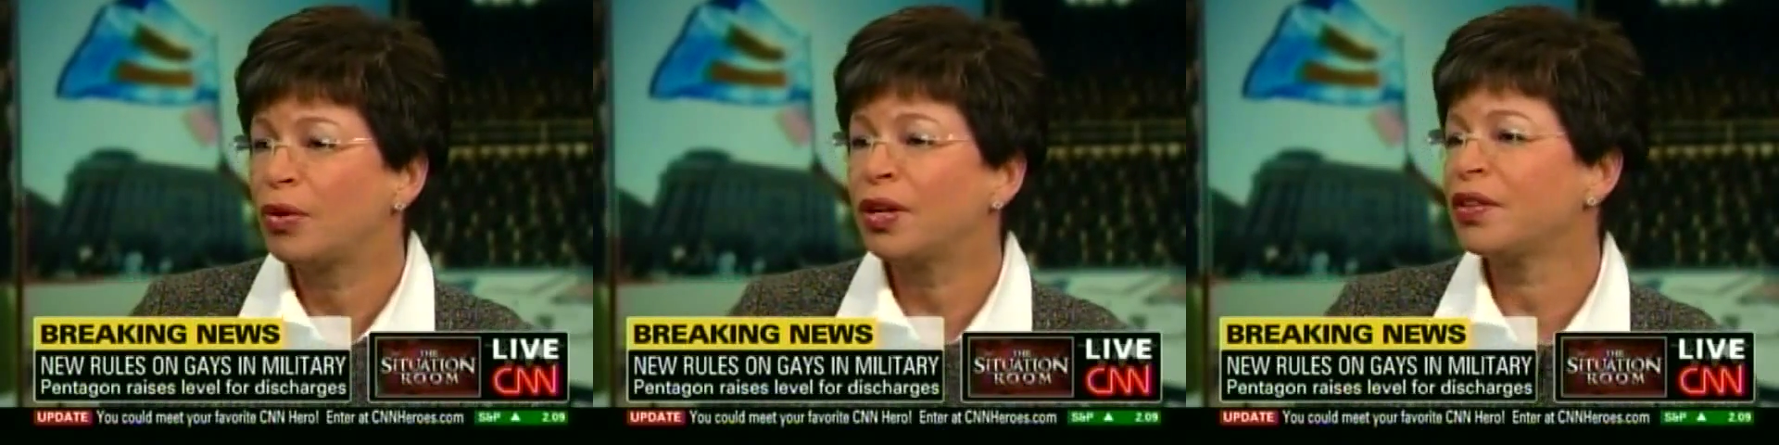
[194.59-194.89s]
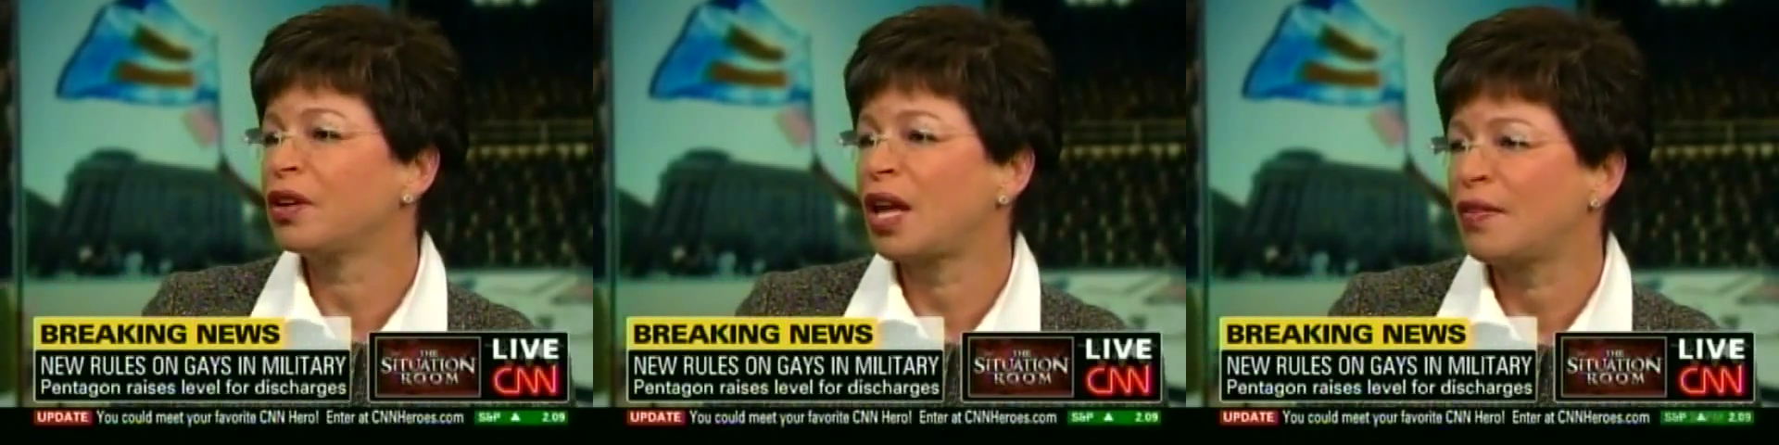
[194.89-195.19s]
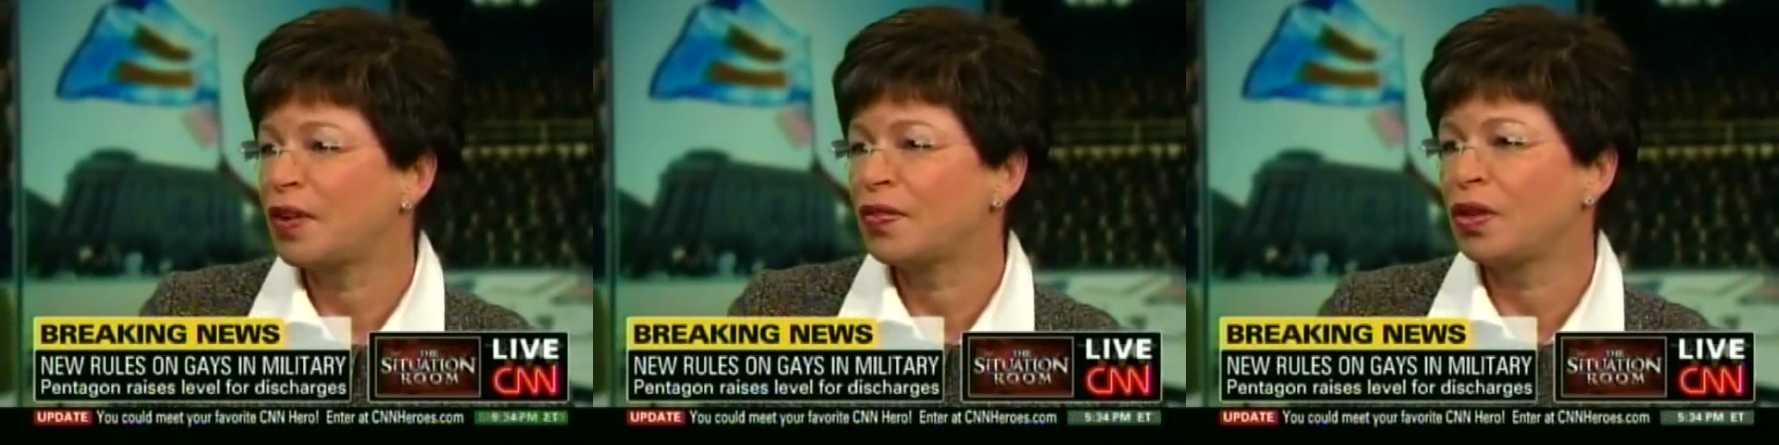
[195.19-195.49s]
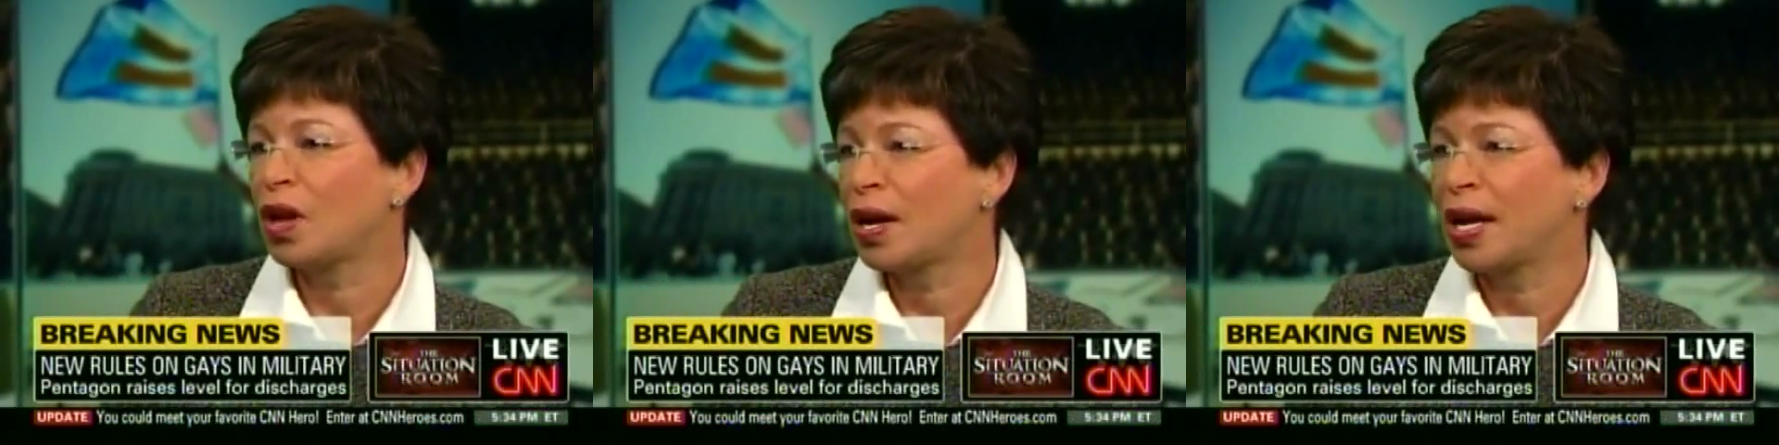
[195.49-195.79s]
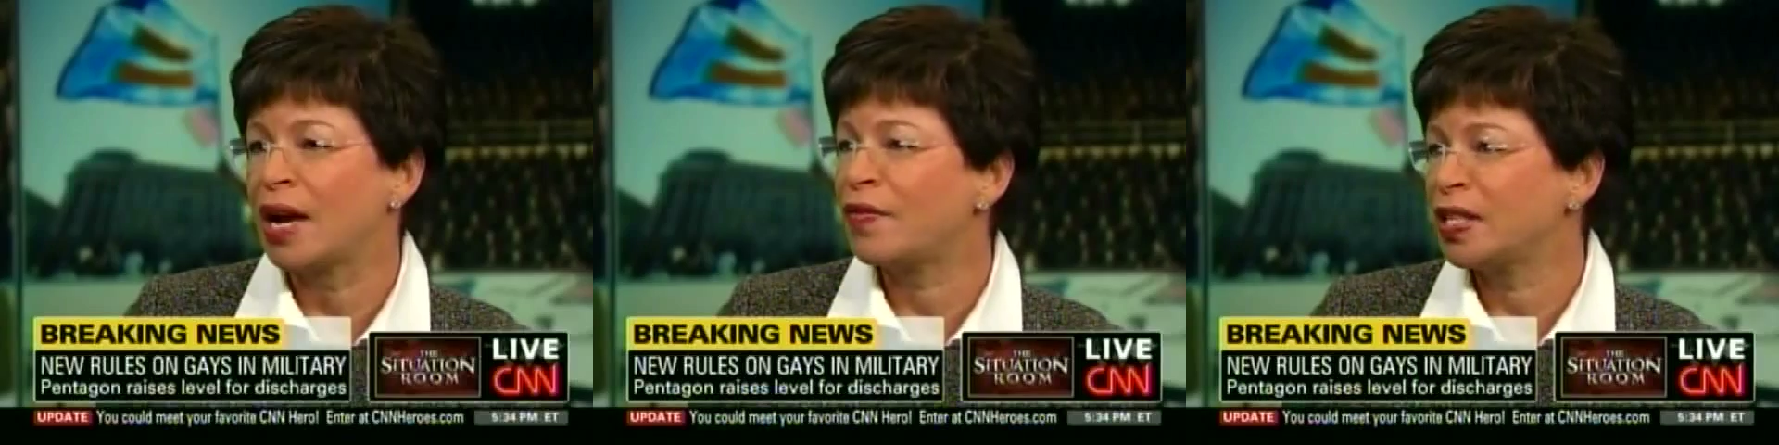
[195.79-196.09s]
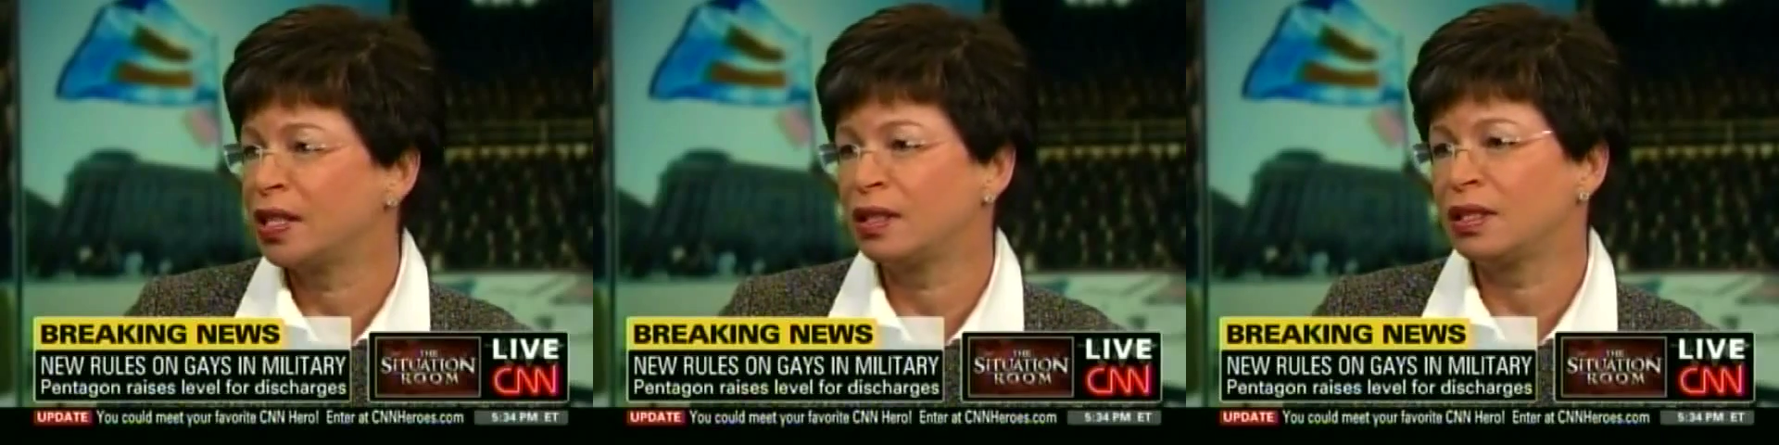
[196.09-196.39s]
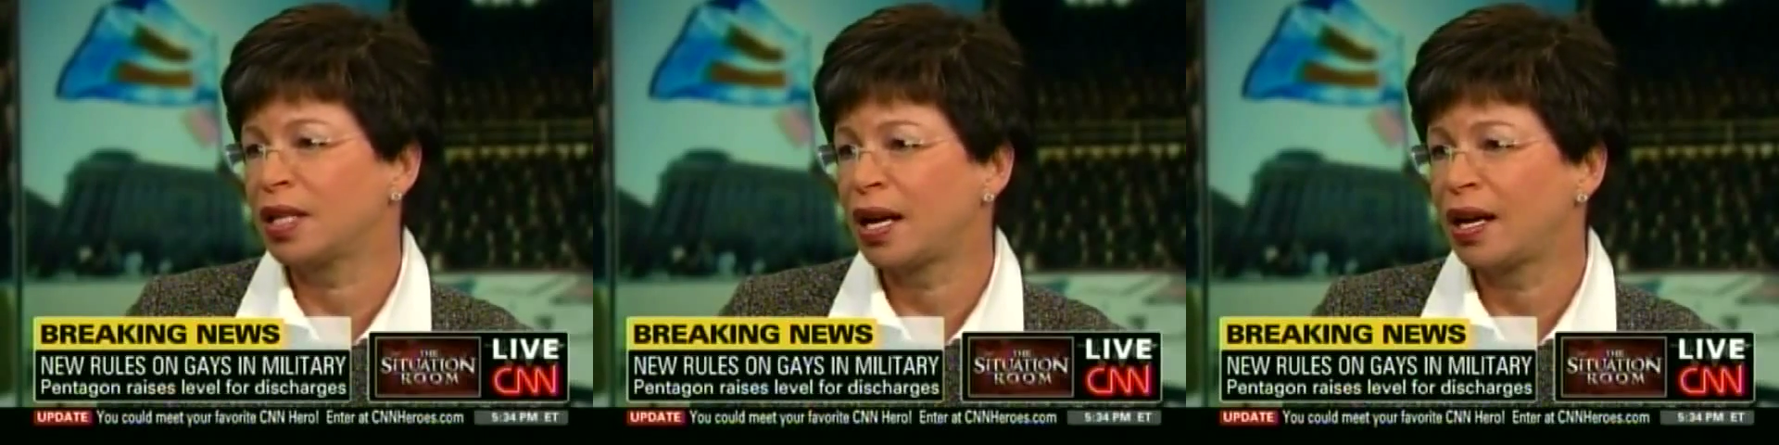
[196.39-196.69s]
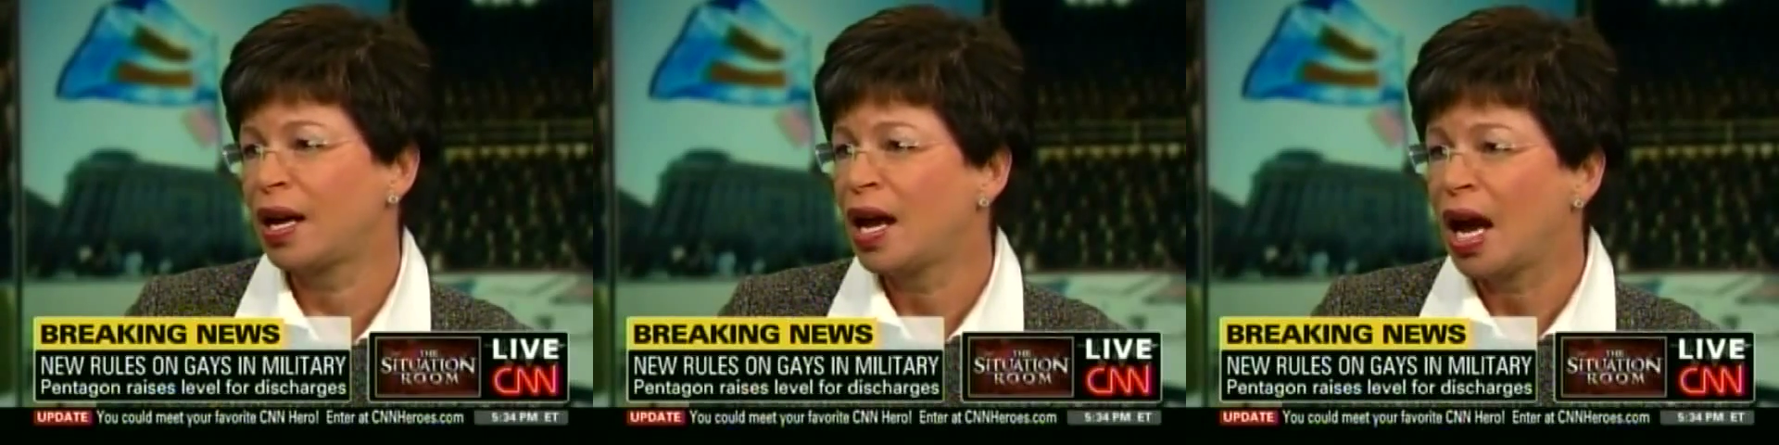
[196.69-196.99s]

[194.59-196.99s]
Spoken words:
putting their life on the line every single day,